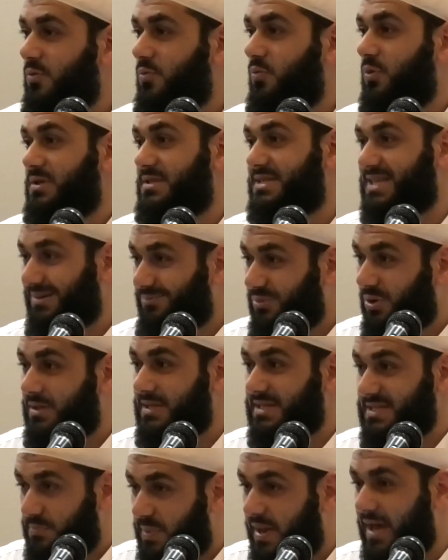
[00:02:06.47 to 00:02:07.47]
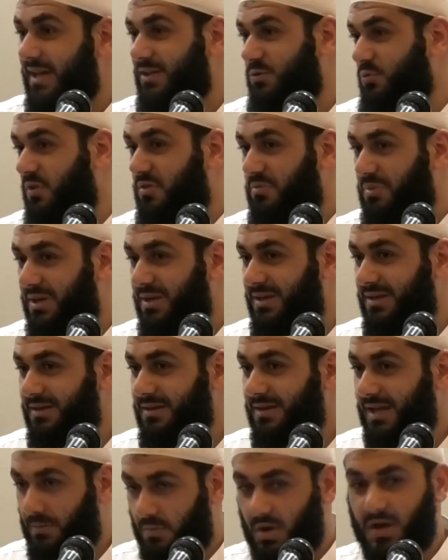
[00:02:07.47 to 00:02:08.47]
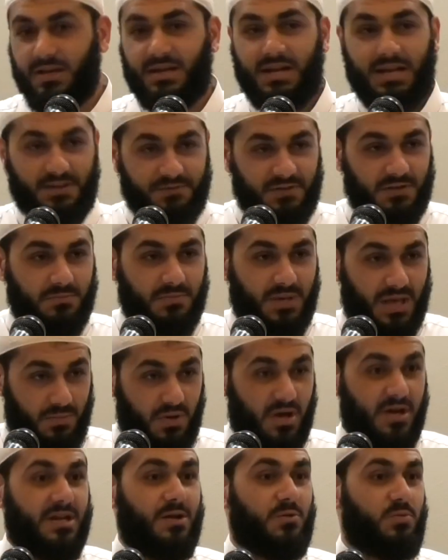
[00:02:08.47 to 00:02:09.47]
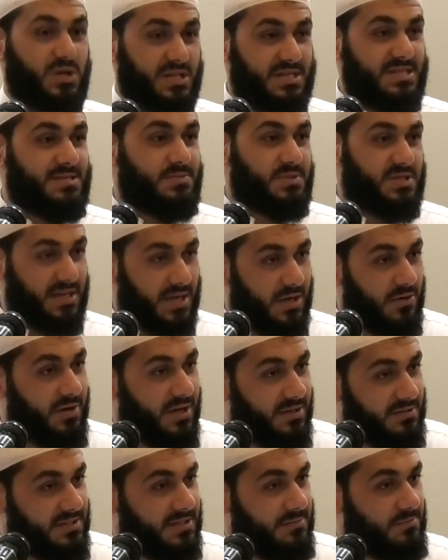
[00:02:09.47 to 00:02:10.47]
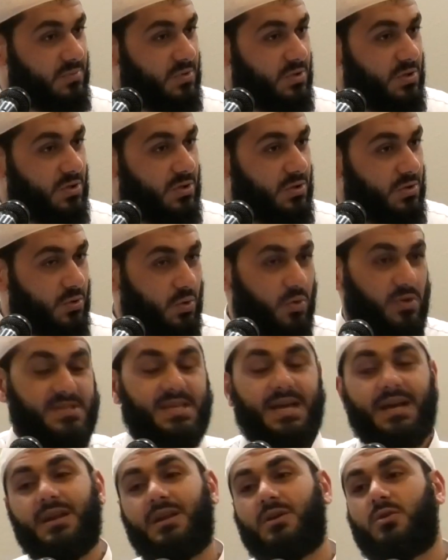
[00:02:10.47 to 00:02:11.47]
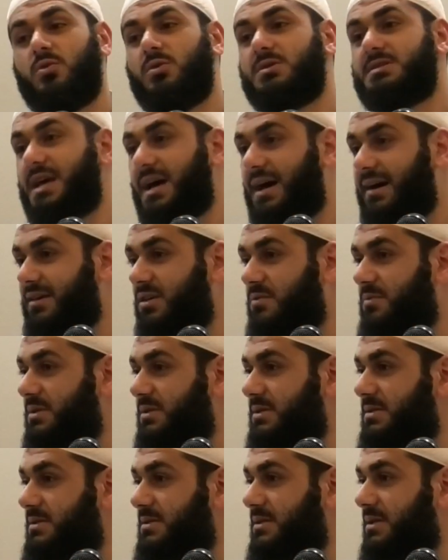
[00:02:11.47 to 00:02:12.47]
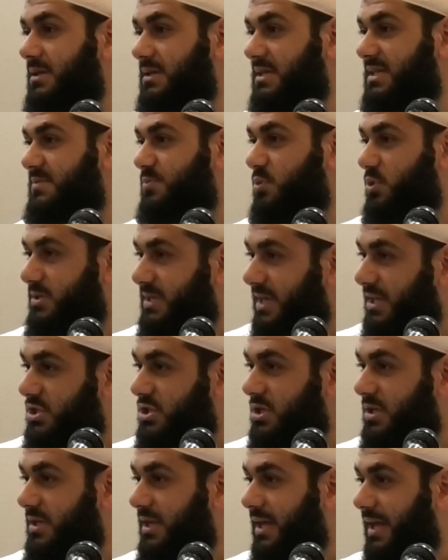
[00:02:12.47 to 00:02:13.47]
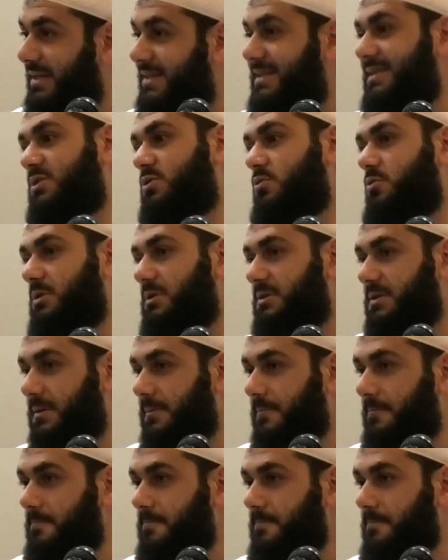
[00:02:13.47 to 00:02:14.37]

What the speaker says: When someone is bad with me, am I going to love him? Am I going to want to stick around him? Or is that going to cause argument, disputation and disunity?